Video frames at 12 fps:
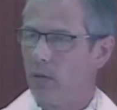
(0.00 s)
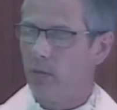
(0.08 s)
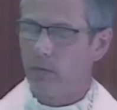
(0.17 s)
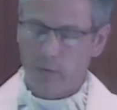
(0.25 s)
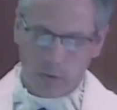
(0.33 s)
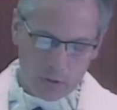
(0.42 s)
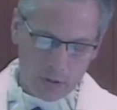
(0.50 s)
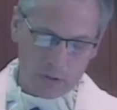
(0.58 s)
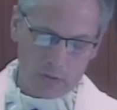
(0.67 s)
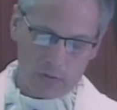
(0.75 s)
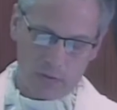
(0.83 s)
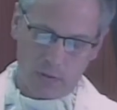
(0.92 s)

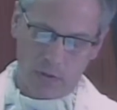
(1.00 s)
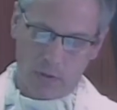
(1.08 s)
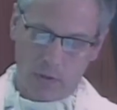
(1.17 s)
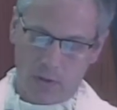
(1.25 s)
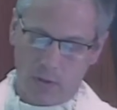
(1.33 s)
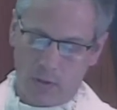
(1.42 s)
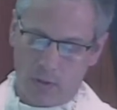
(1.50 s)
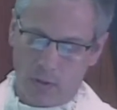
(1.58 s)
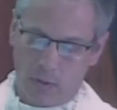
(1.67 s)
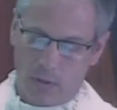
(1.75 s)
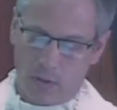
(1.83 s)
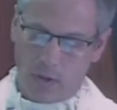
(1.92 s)
Furious,
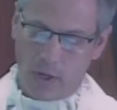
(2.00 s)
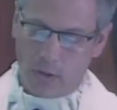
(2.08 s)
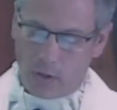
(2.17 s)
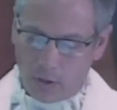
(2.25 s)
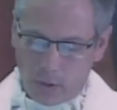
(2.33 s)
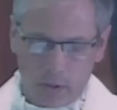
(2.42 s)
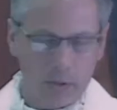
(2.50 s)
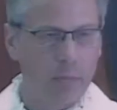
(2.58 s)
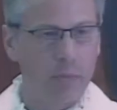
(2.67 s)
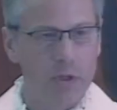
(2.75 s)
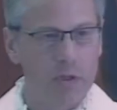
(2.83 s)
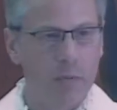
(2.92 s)
I called our
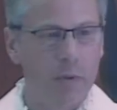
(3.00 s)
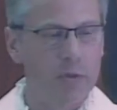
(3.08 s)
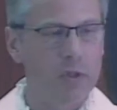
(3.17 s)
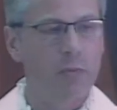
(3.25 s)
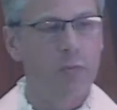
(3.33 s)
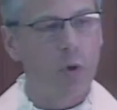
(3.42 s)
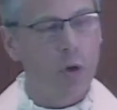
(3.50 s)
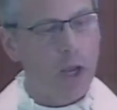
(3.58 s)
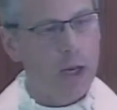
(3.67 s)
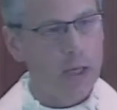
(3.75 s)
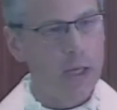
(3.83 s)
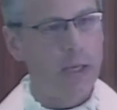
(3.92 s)
principal, Mr.
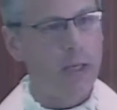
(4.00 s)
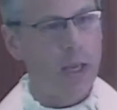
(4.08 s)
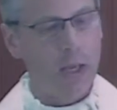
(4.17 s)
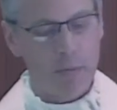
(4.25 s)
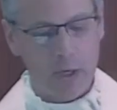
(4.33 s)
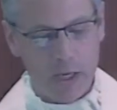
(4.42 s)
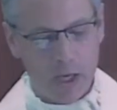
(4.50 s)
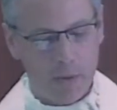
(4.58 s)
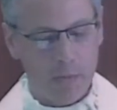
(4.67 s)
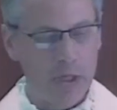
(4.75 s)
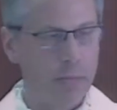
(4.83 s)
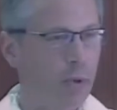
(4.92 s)
Moorhead, and he came and he
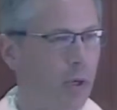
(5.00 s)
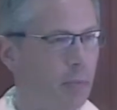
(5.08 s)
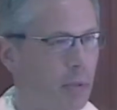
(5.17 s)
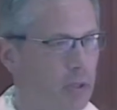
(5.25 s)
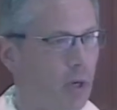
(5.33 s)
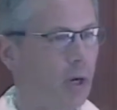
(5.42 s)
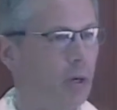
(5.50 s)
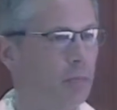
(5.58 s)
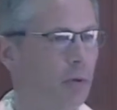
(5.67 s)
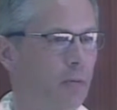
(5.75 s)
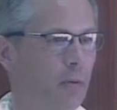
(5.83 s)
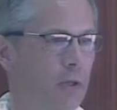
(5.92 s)
helped me to put up a tarp
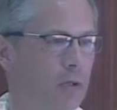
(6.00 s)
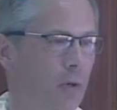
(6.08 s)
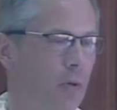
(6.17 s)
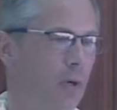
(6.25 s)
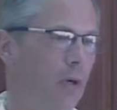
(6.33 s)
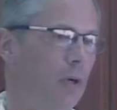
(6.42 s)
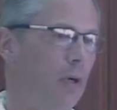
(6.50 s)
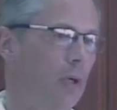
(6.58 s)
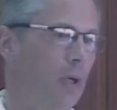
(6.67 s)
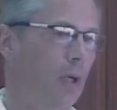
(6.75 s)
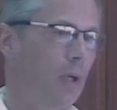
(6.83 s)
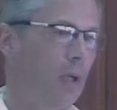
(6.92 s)
over the door,
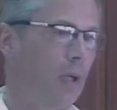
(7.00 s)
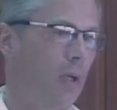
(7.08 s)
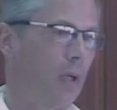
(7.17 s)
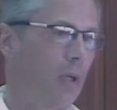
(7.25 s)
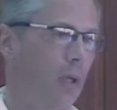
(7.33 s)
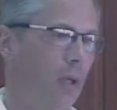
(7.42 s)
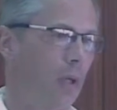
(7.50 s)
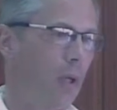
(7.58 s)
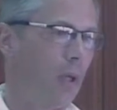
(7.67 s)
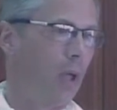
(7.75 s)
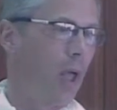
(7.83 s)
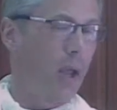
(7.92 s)

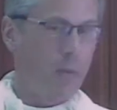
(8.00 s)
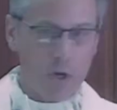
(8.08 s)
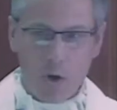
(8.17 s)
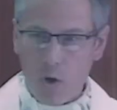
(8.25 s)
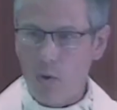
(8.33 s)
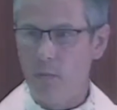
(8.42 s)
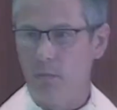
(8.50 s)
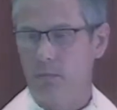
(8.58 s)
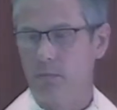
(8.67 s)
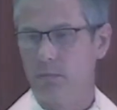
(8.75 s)
and I went home.